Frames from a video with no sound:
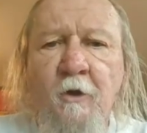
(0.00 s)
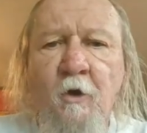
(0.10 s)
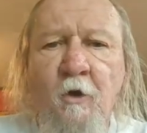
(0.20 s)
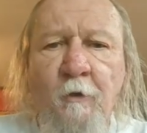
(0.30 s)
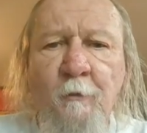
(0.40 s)

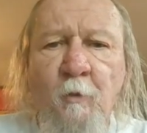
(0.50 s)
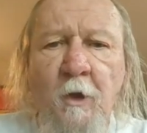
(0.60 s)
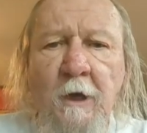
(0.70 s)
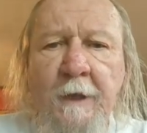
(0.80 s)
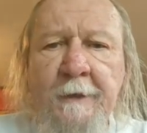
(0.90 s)
on
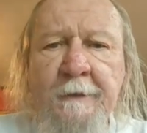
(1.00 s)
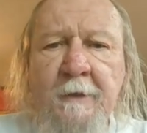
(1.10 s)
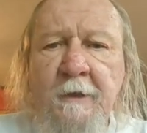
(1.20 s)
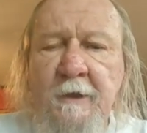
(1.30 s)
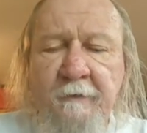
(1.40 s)

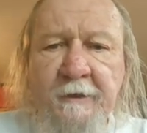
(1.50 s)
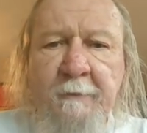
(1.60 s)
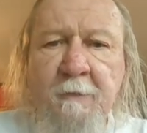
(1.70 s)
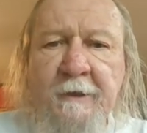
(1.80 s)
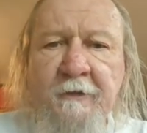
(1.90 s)
wine of any
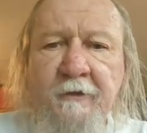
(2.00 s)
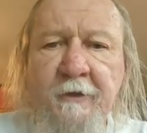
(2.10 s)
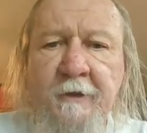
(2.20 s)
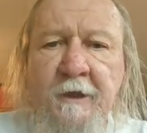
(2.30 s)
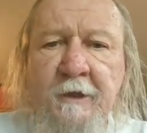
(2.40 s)
place in
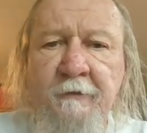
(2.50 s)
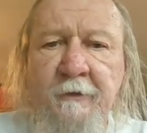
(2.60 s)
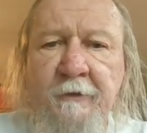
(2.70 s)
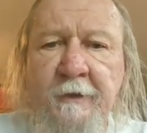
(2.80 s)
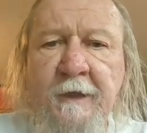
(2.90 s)
the country
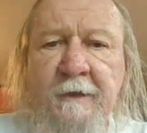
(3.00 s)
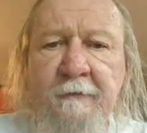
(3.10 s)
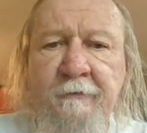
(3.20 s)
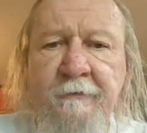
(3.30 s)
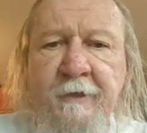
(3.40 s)
that
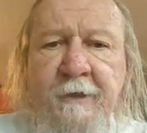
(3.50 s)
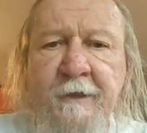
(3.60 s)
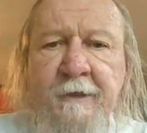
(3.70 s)
I